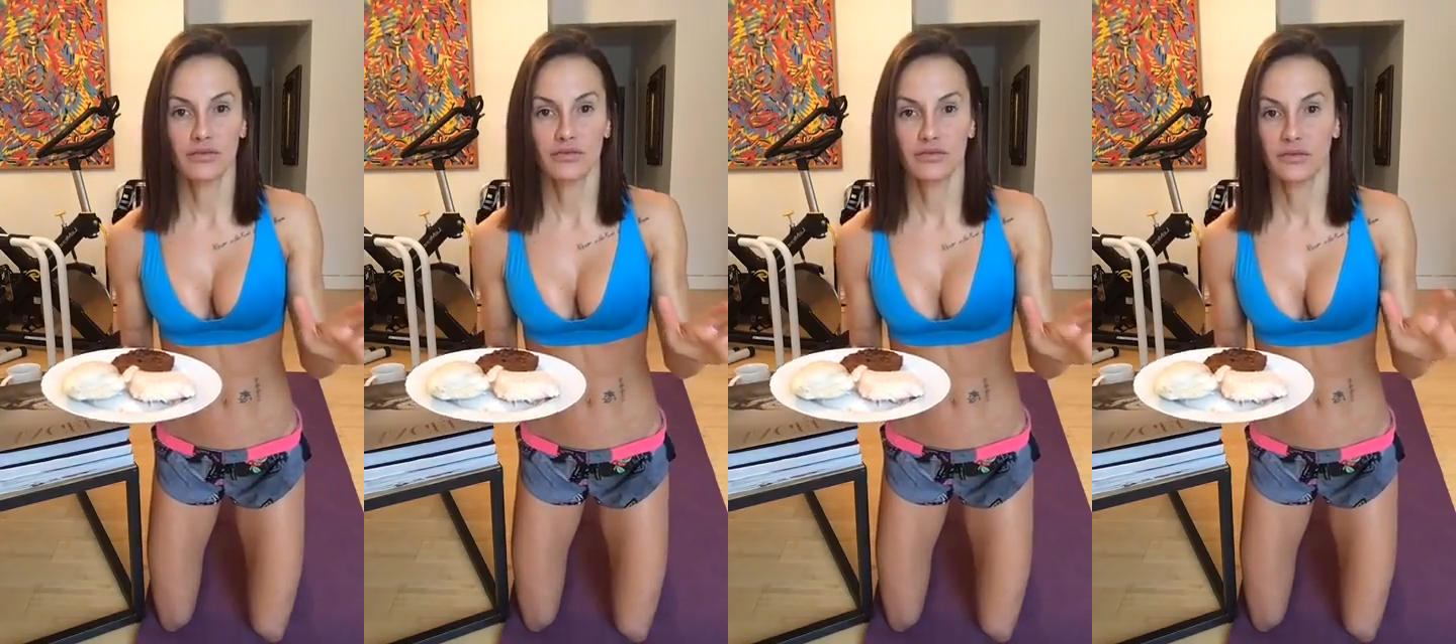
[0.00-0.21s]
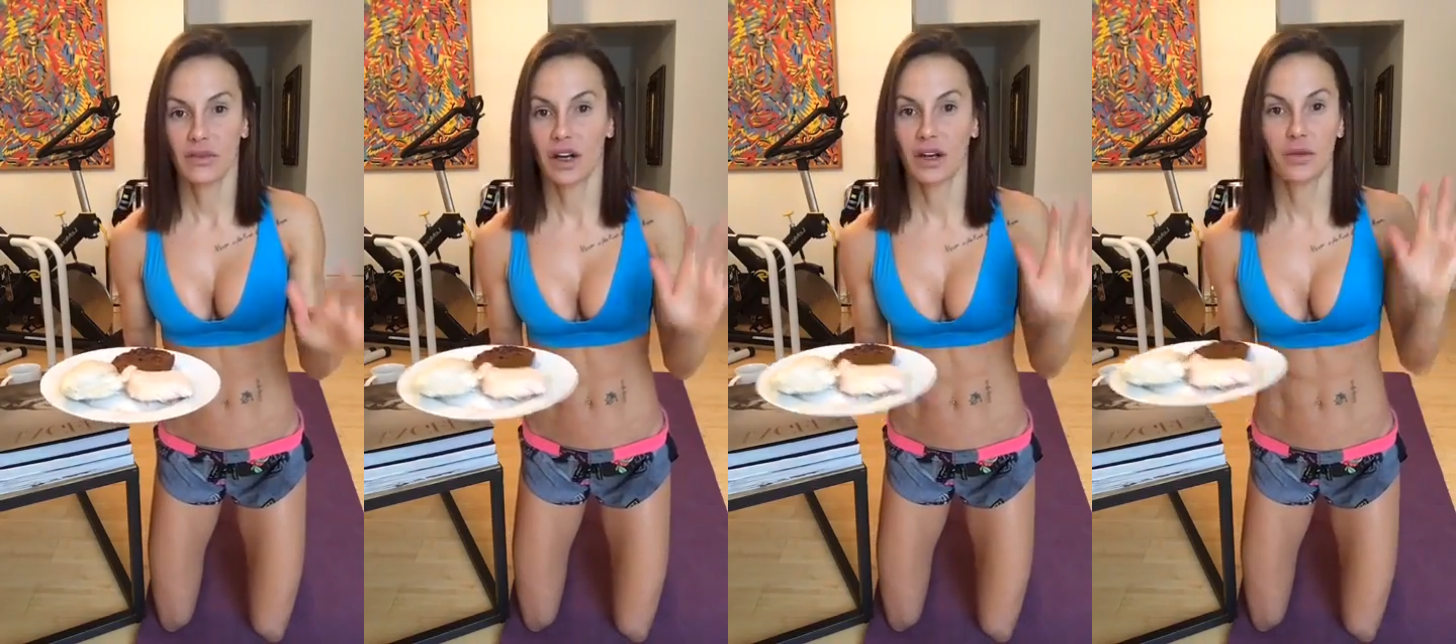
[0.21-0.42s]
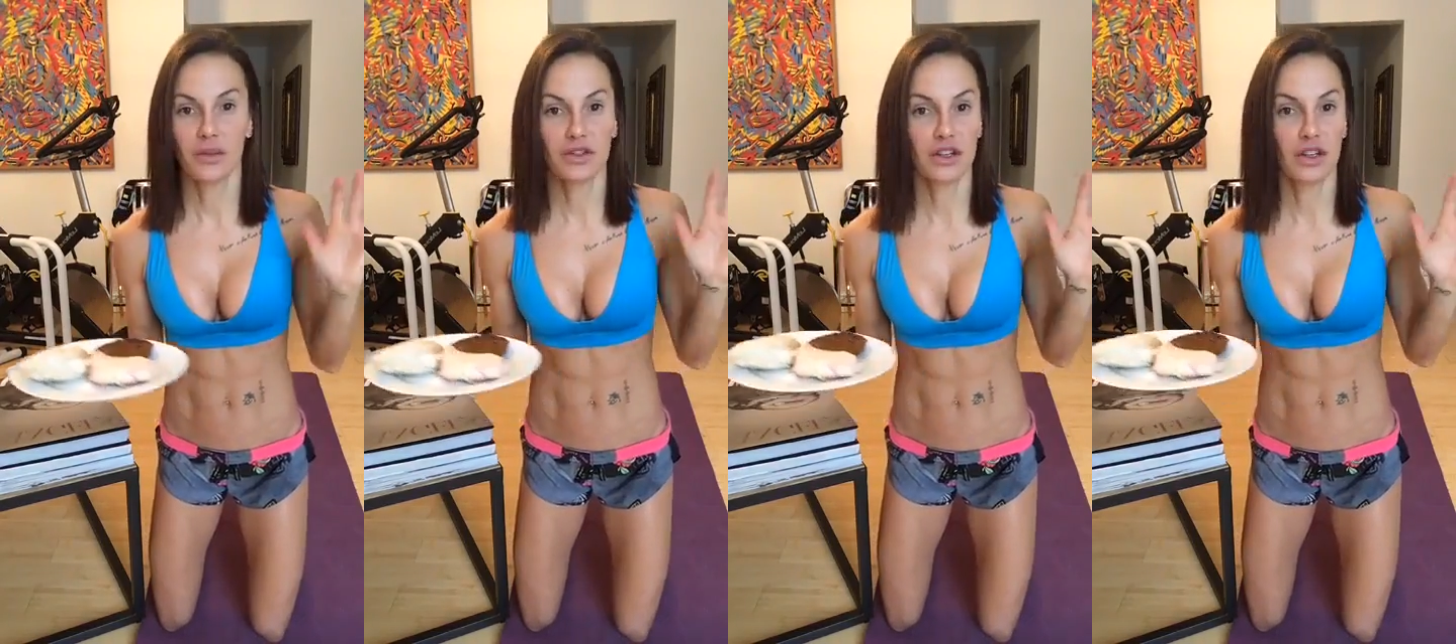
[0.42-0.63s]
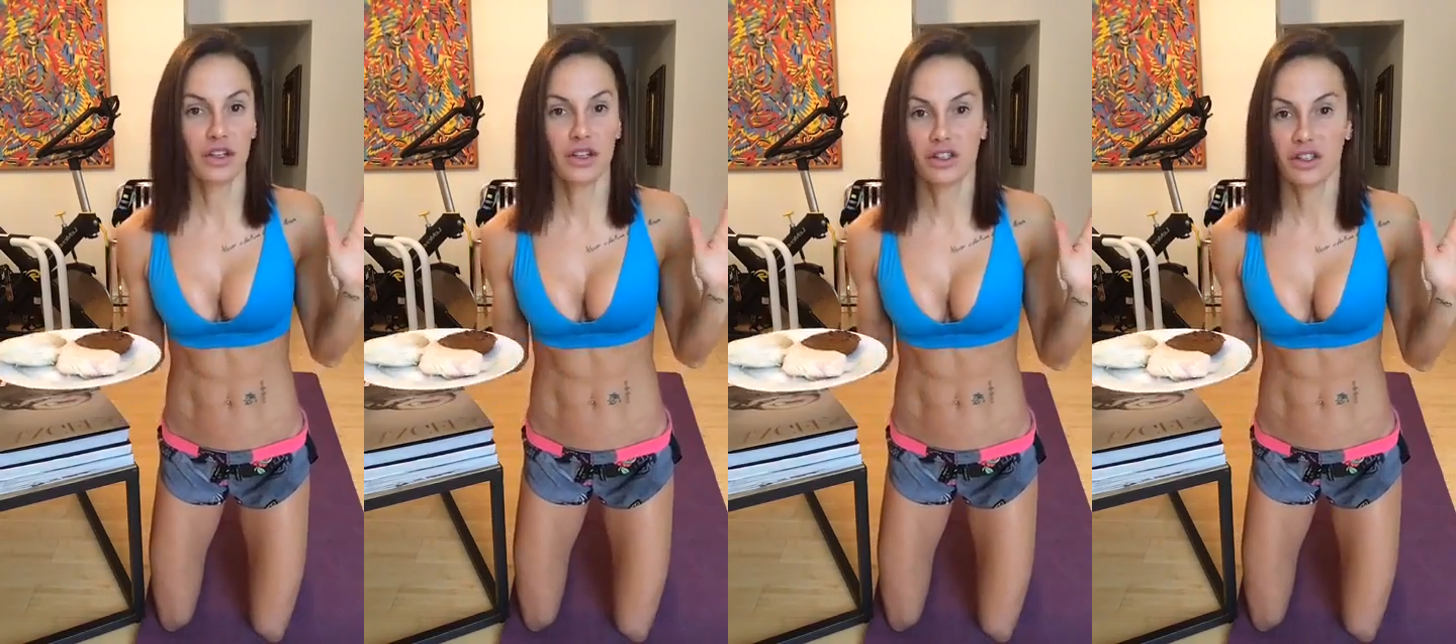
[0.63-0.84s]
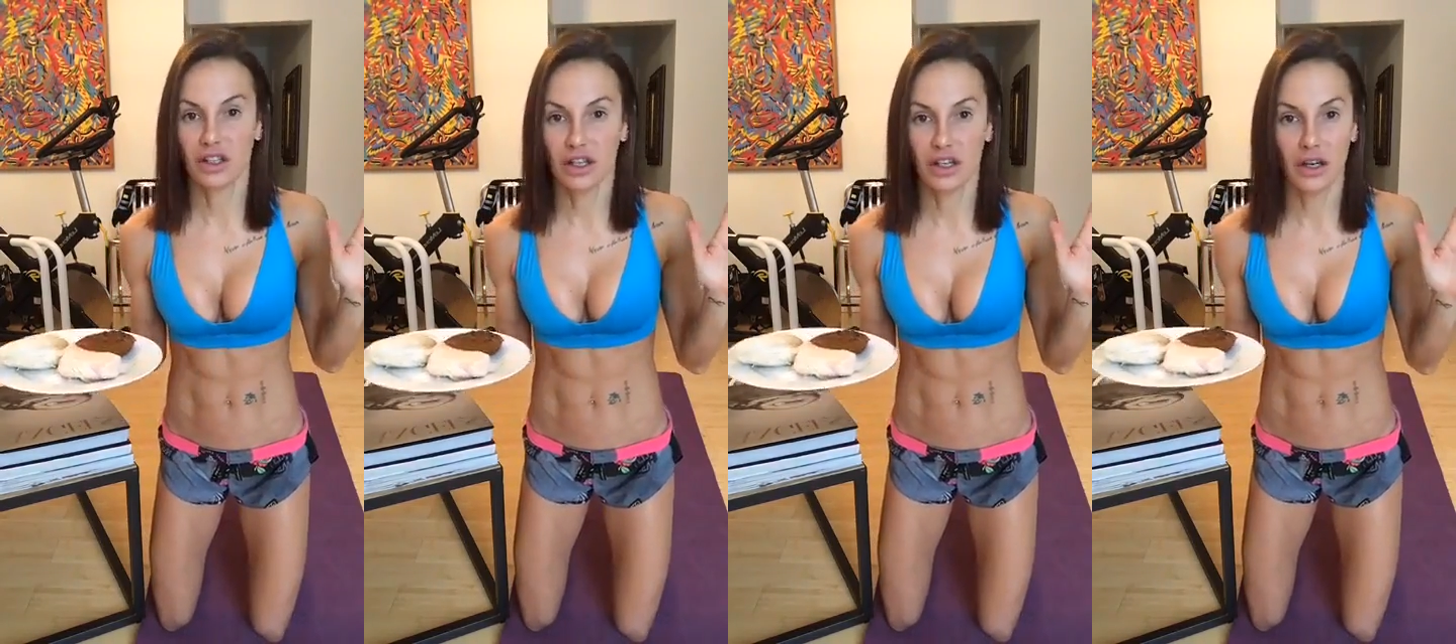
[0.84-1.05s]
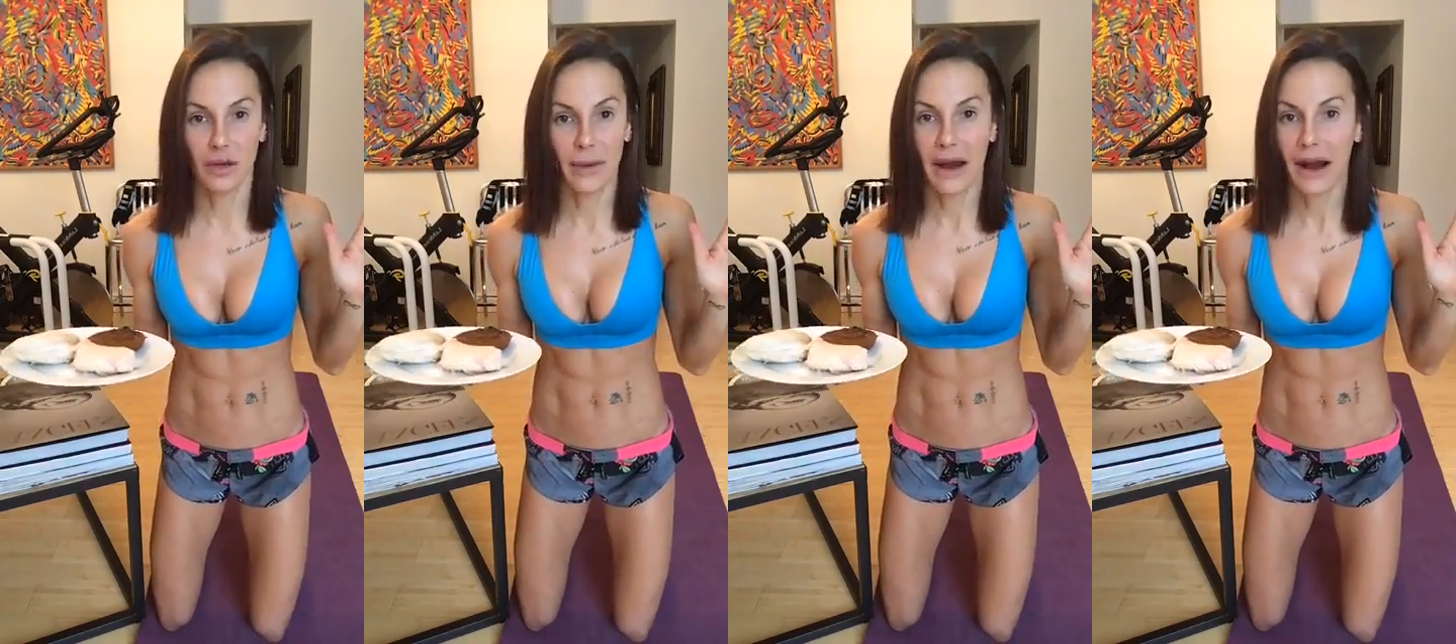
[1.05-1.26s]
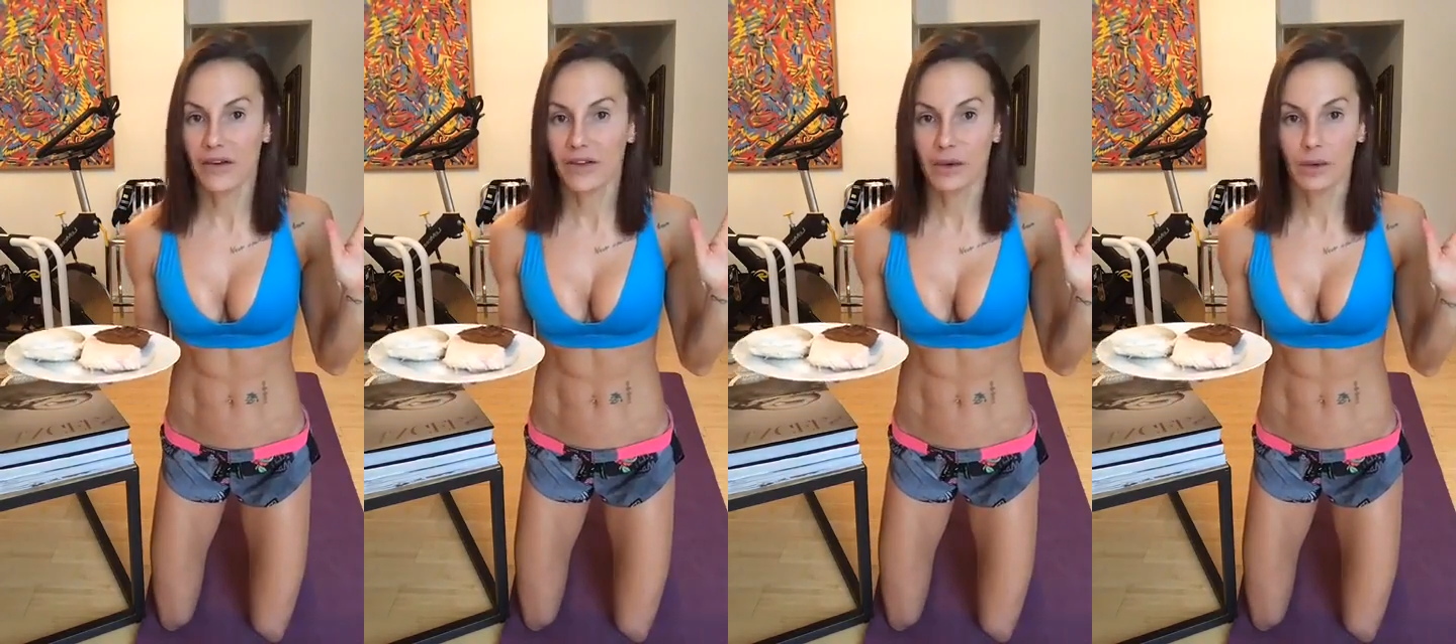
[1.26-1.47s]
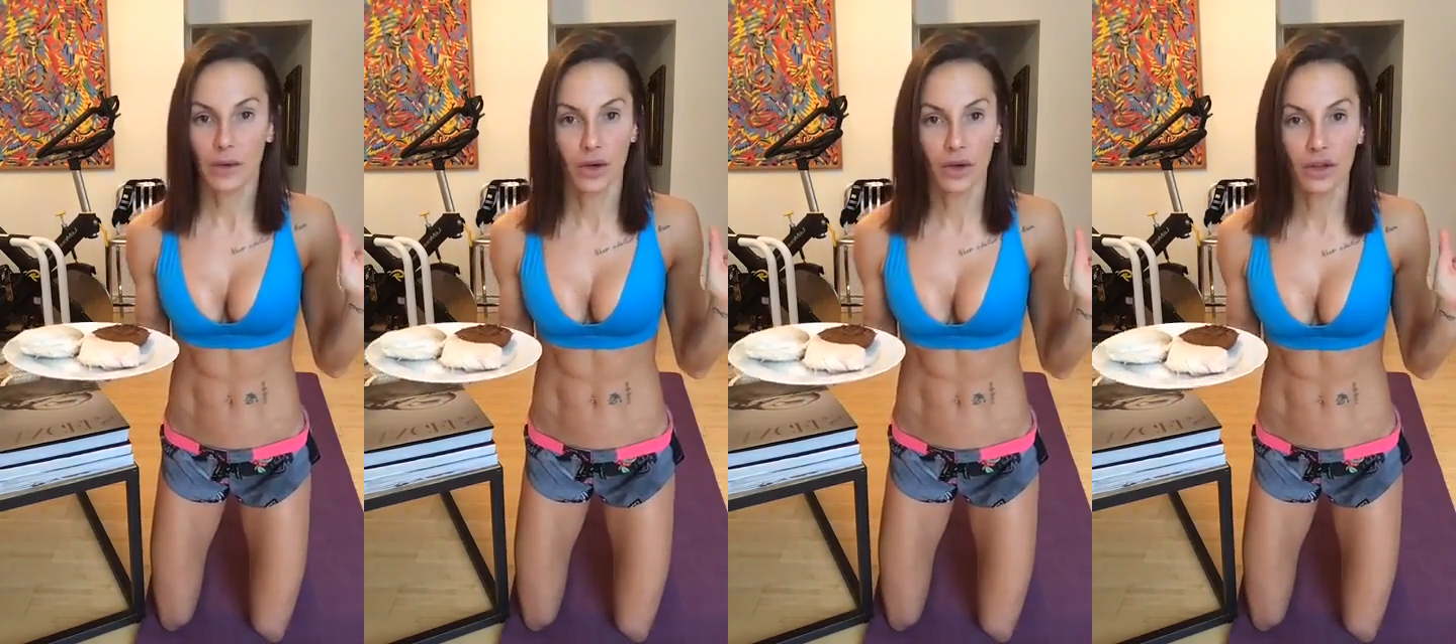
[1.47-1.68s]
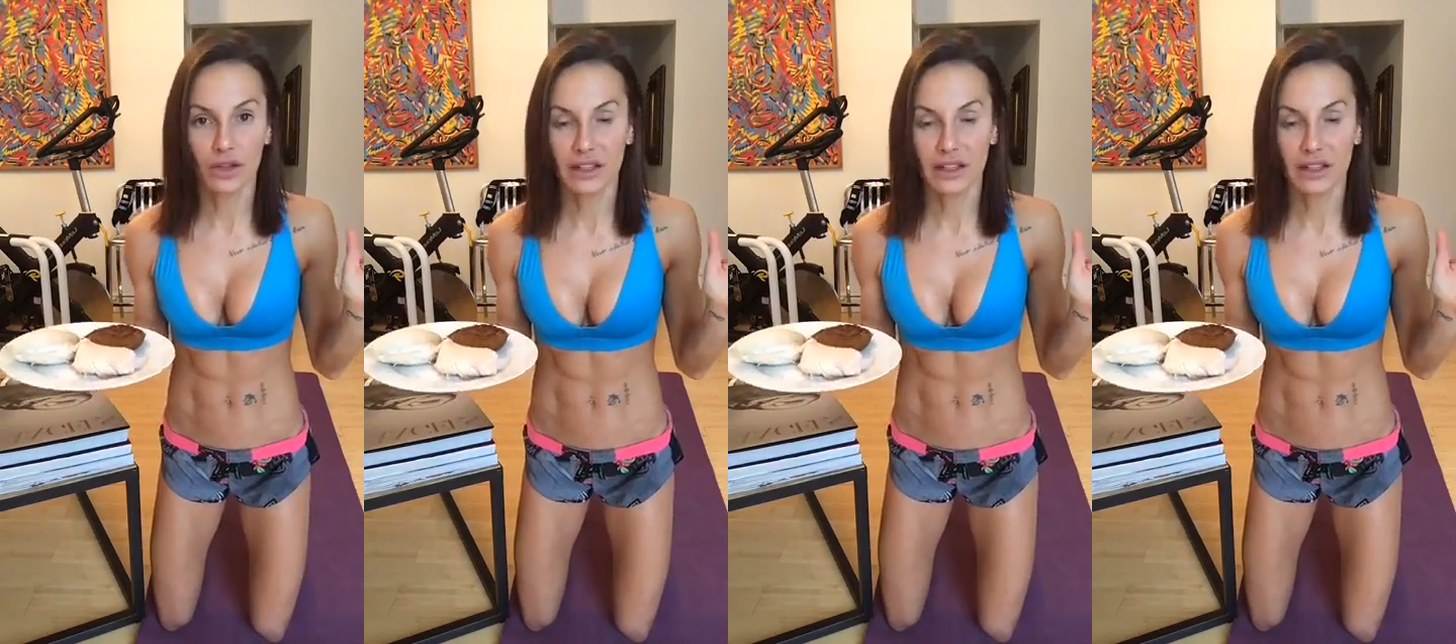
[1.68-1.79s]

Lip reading: I wasn't concerned about having them cooked